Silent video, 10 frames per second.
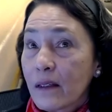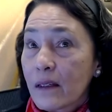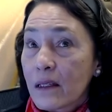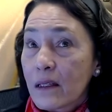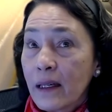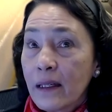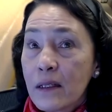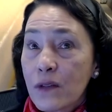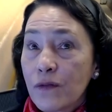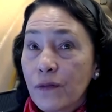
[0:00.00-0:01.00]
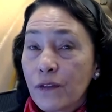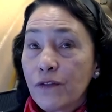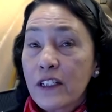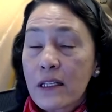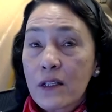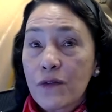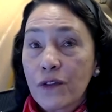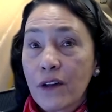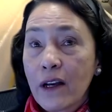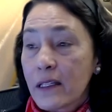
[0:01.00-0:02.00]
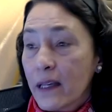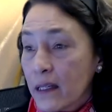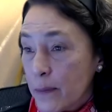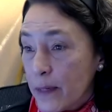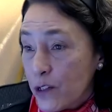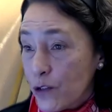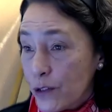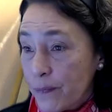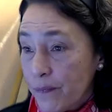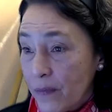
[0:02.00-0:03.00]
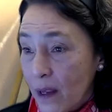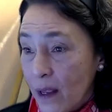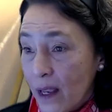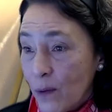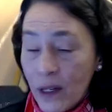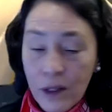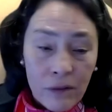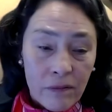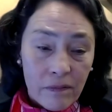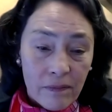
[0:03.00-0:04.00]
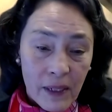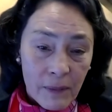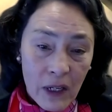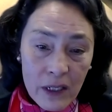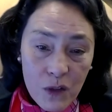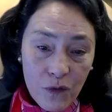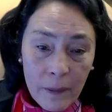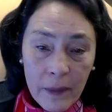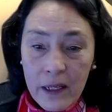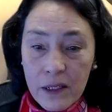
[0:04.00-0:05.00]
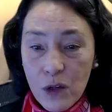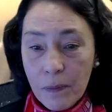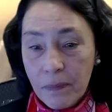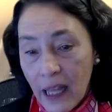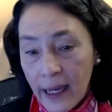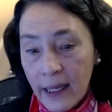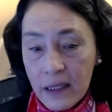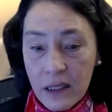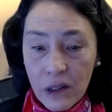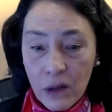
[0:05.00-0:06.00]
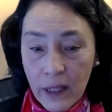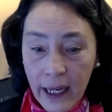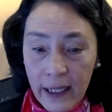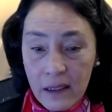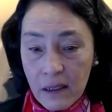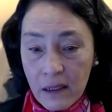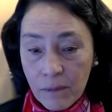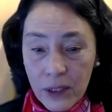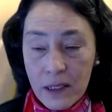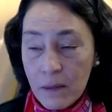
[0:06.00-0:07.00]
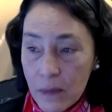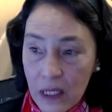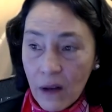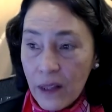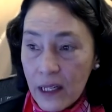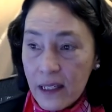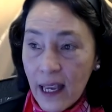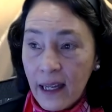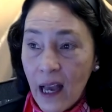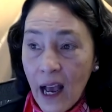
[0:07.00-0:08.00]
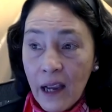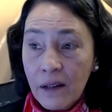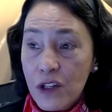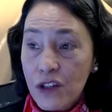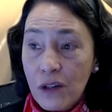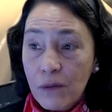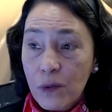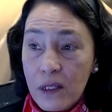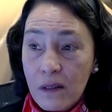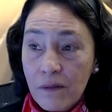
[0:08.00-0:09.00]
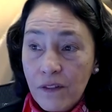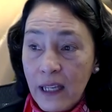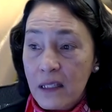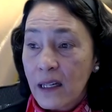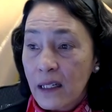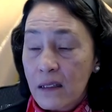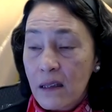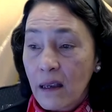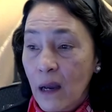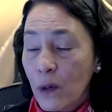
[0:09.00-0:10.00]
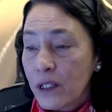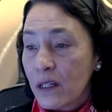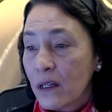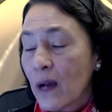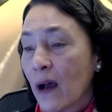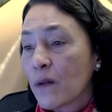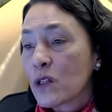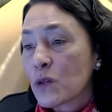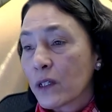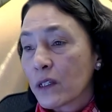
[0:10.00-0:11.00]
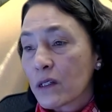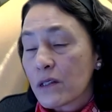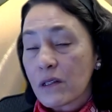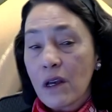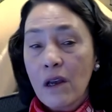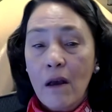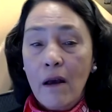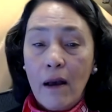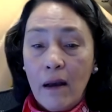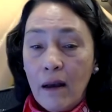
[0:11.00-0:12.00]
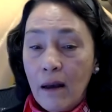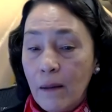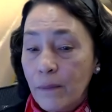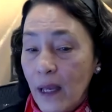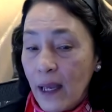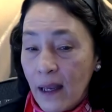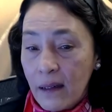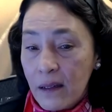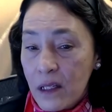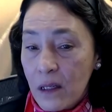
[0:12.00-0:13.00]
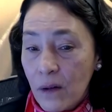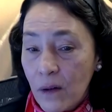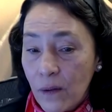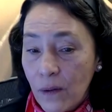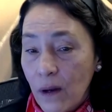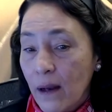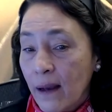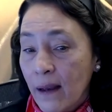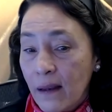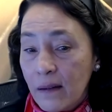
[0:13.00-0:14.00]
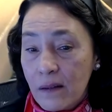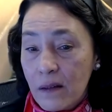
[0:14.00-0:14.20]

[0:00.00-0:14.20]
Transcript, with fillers: science or physics for non-science majors where you memorize formulas, you apply it, you know, light, uh, prisms and all this. And I just was fascinated. It's like, I want to know how this works. Um, and so I